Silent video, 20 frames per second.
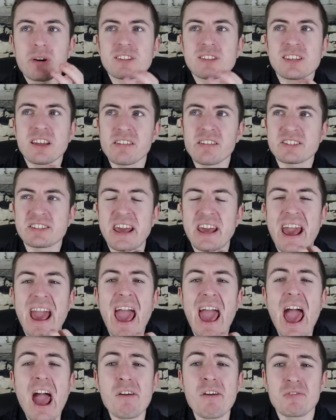But seriously,
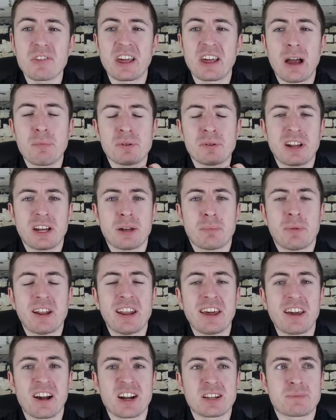everything I predicted about
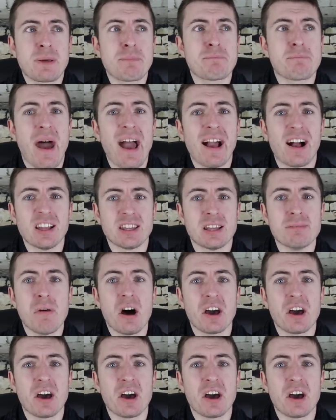Lingard has been bang on the